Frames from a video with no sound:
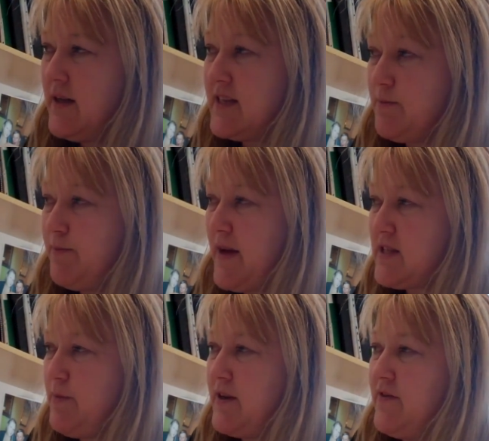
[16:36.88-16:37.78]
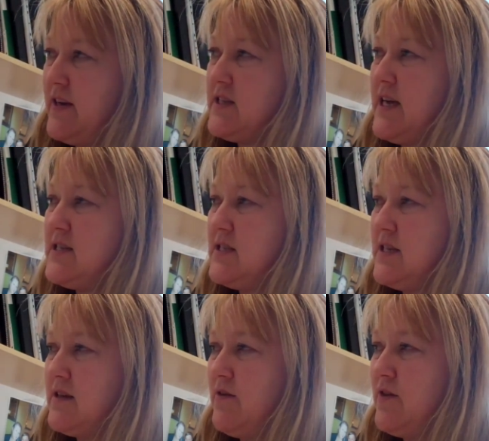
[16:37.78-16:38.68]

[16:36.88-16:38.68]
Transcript: That's been fantastic.